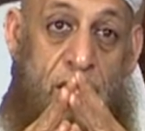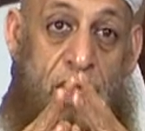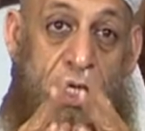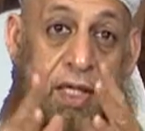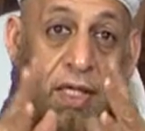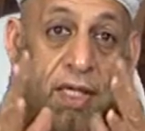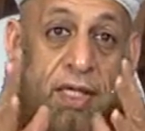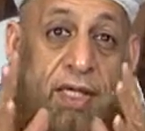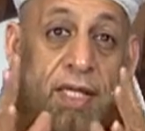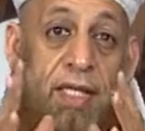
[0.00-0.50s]

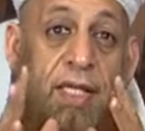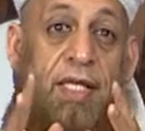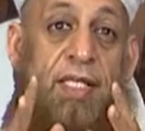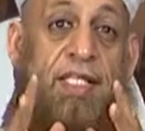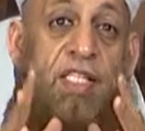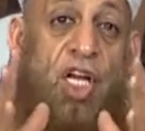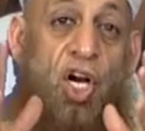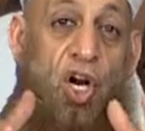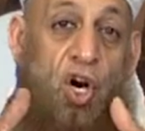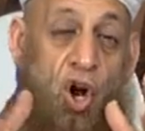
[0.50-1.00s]
it
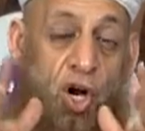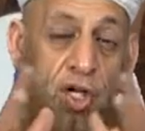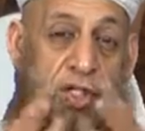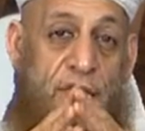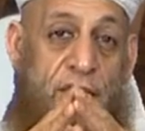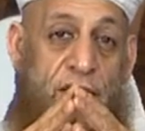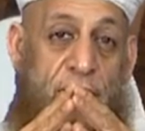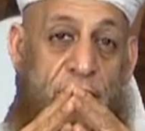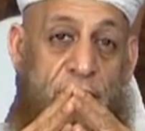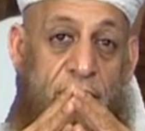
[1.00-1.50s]
eats a
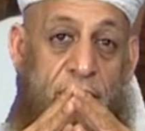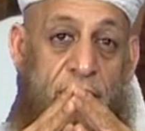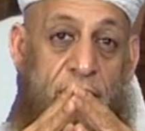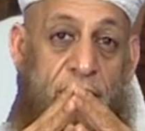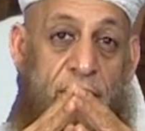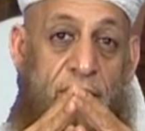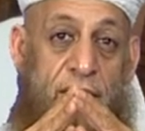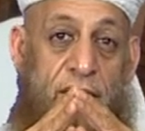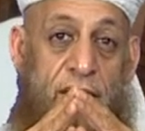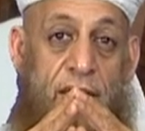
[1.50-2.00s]
lot,
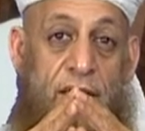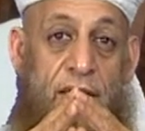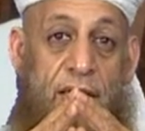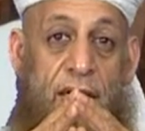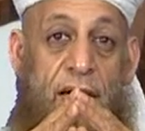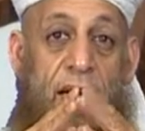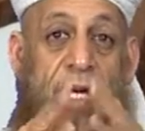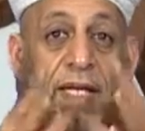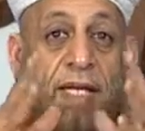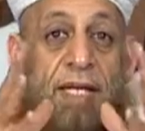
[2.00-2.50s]

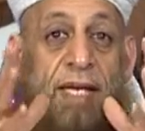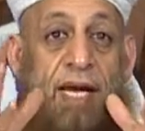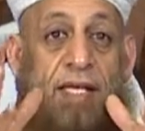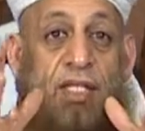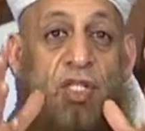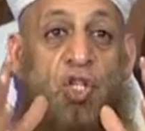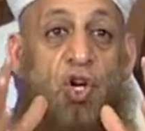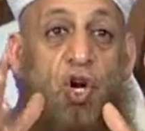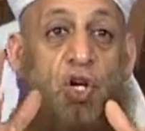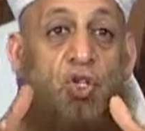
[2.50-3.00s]
and it
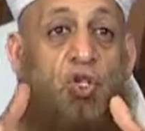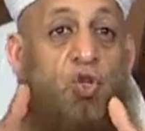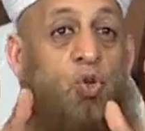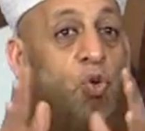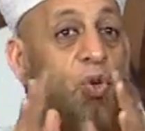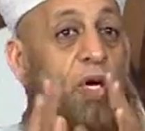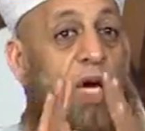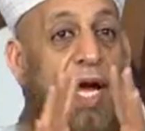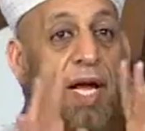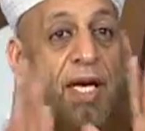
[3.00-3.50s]
does not
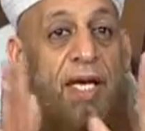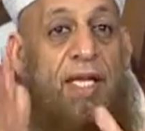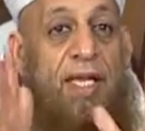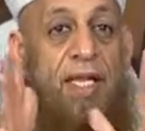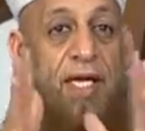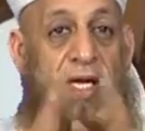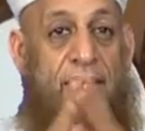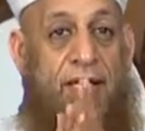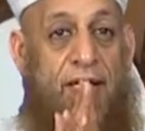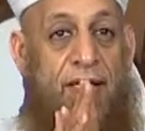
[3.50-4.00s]
do
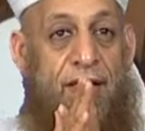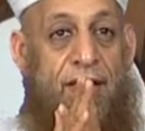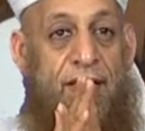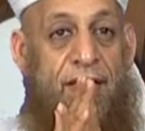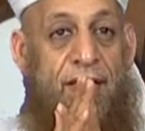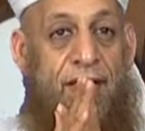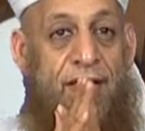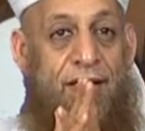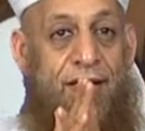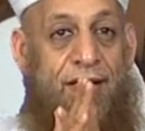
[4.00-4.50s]
anything.
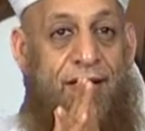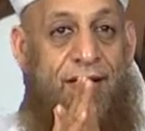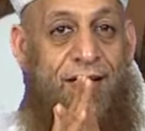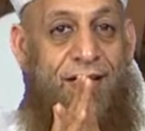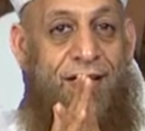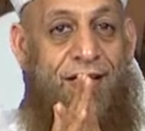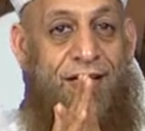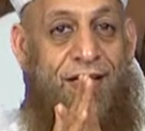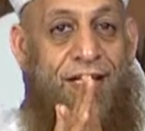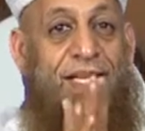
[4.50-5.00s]

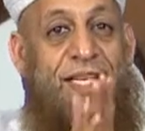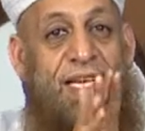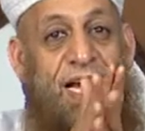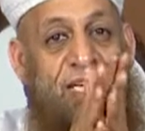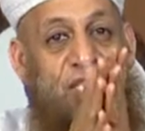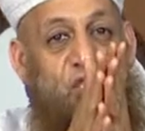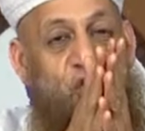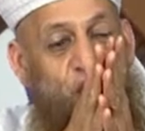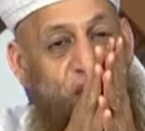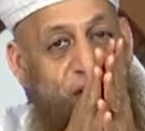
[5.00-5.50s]
It
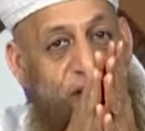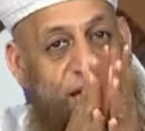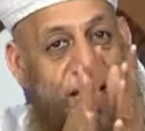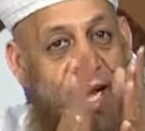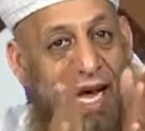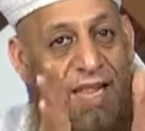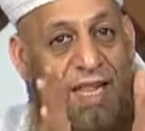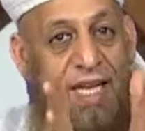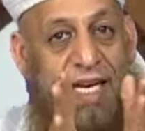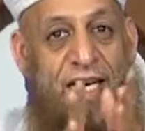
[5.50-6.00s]
does not
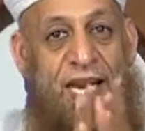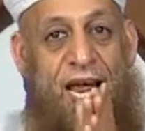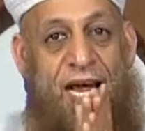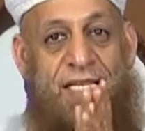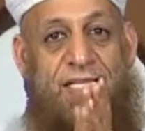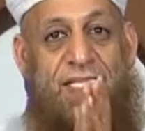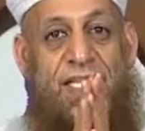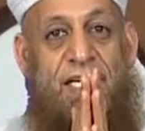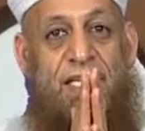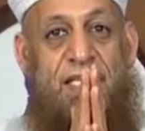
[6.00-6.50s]
gather
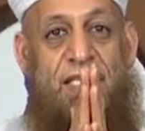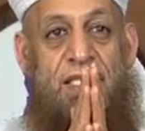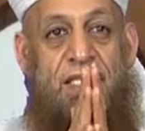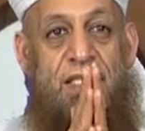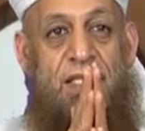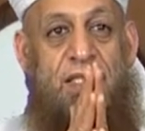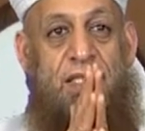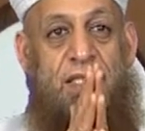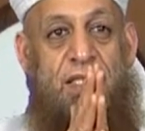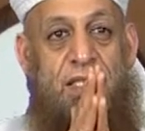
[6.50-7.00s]
nectar,
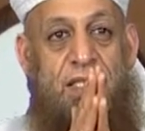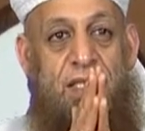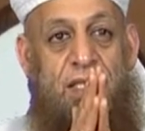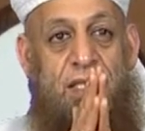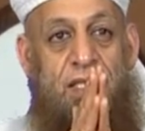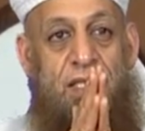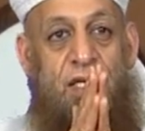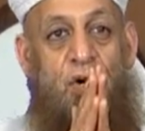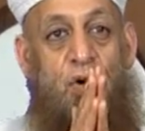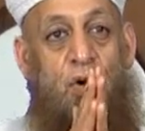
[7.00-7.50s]

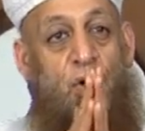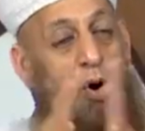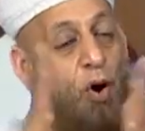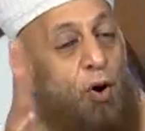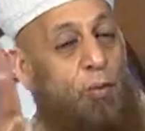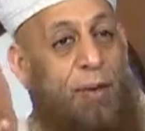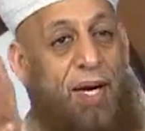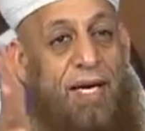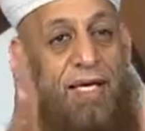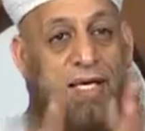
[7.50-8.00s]

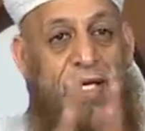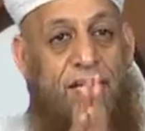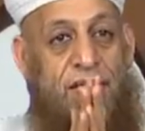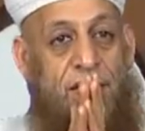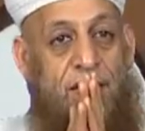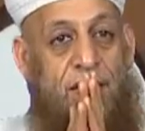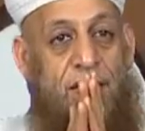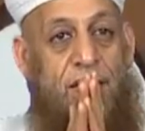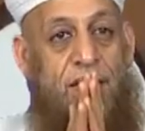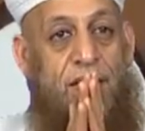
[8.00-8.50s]
or make
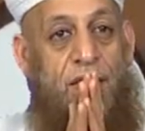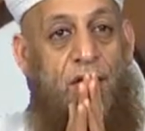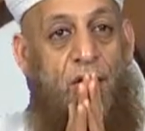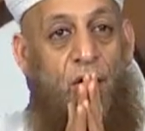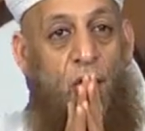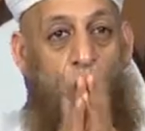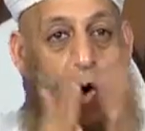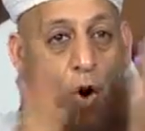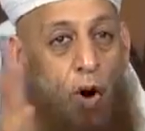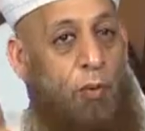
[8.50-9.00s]
it,
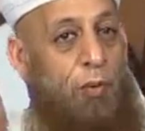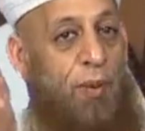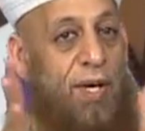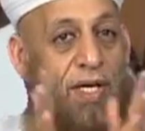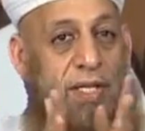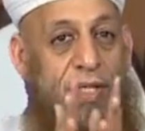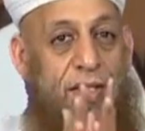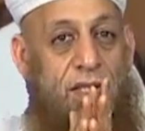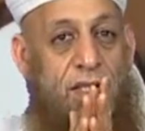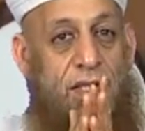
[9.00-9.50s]
or
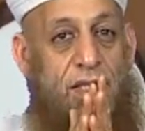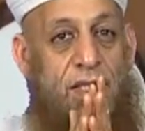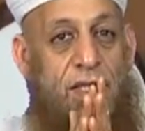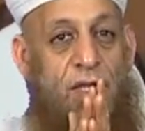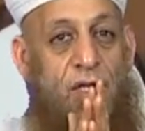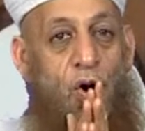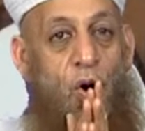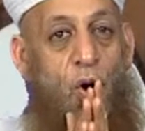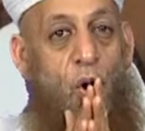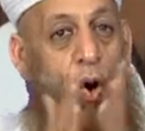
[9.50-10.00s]
build,
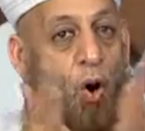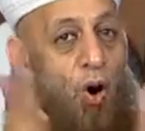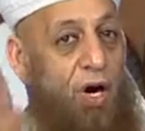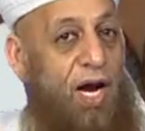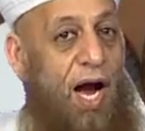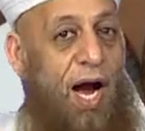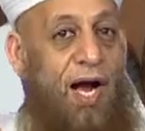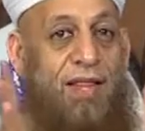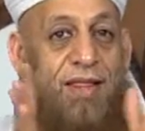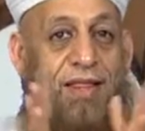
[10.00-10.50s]
or
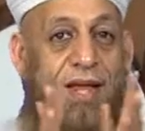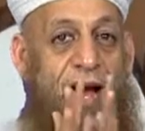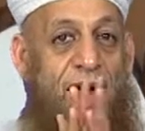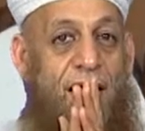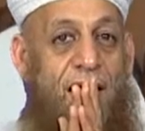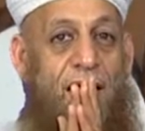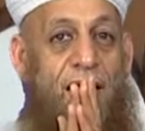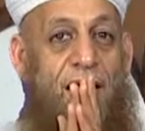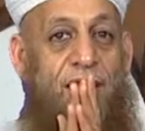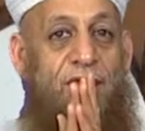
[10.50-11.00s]
guard the
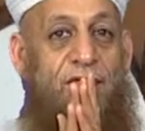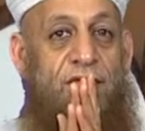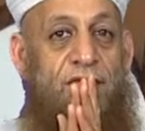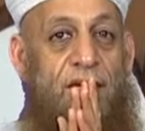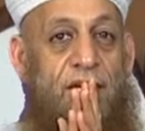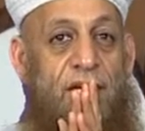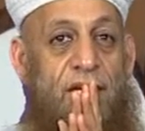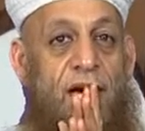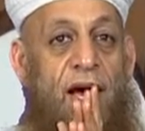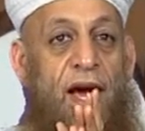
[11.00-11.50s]
hive,
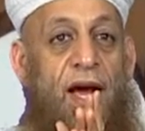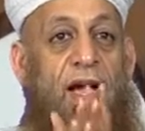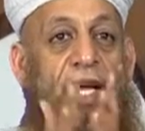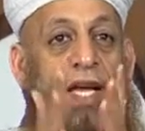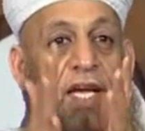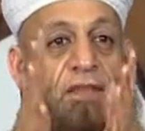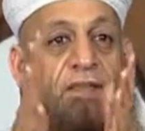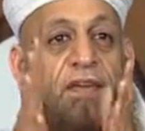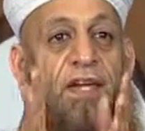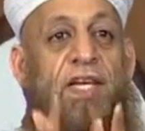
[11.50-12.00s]

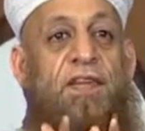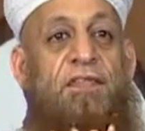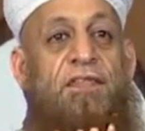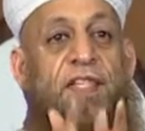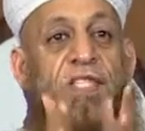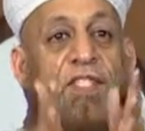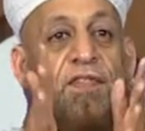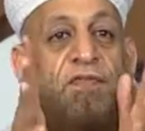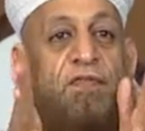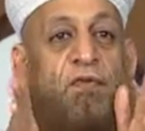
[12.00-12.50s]
even if
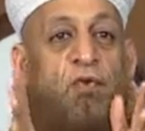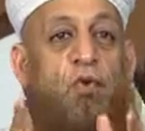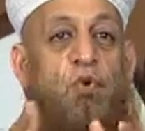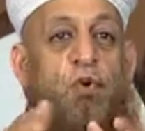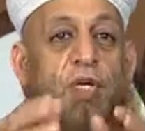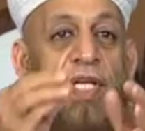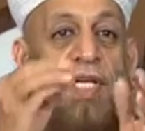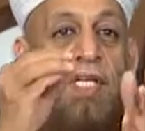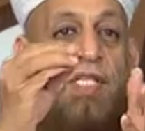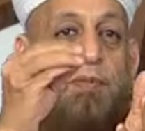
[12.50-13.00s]
its
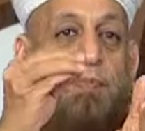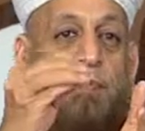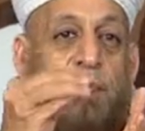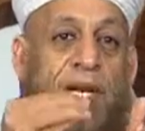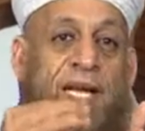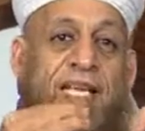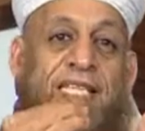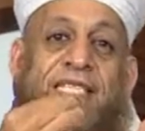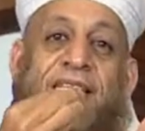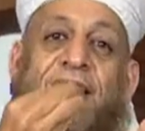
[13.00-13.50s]
food is
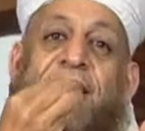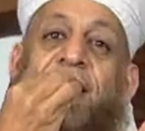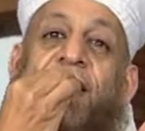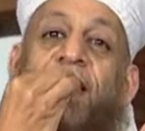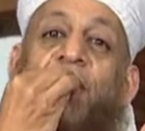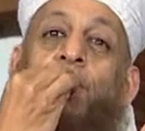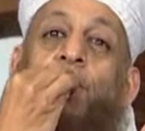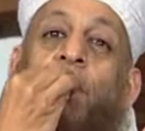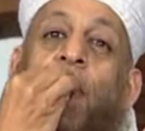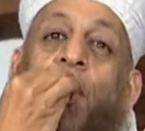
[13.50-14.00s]
placed in
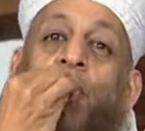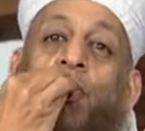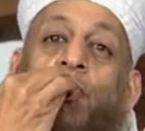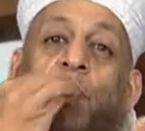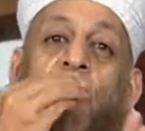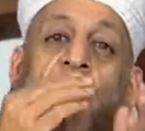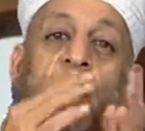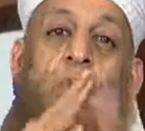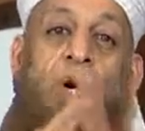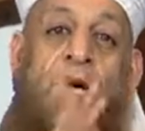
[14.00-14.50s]
its mouth
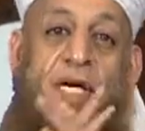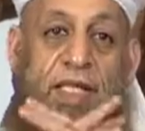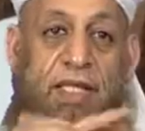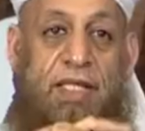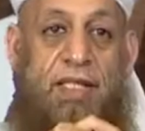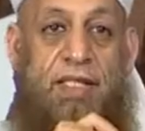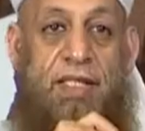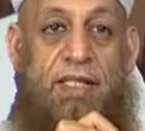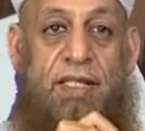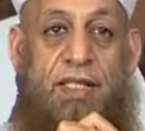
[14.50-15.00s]
by
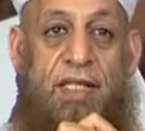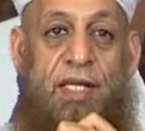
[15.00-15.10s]
workers.